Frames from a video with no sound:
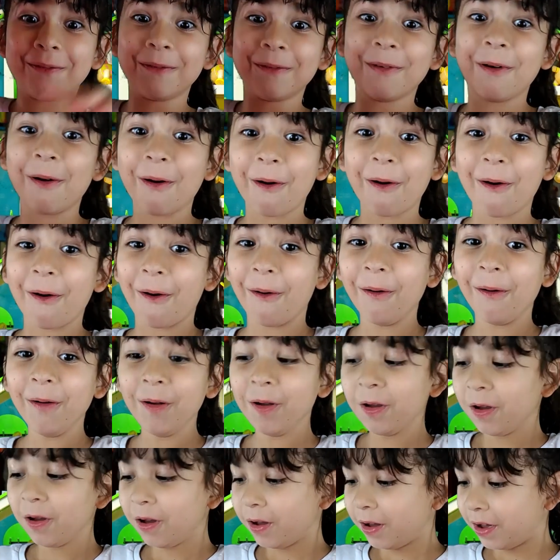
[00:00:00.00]
Oh, you got it.
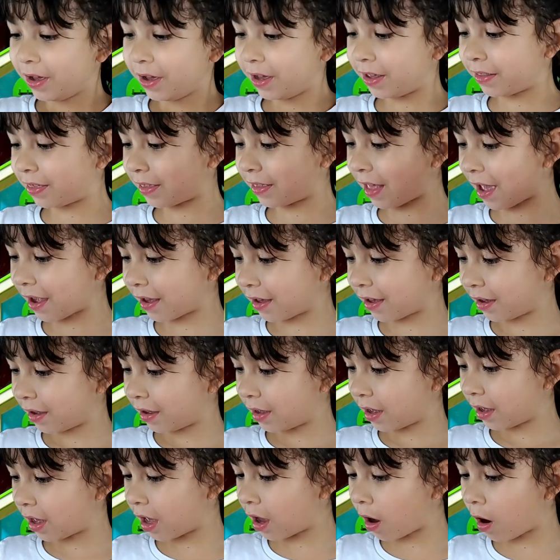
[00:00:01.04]
Ooh.
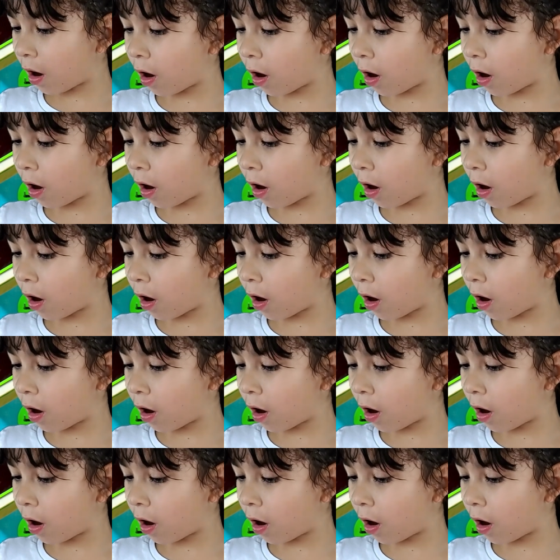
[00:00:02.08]
It's like uh,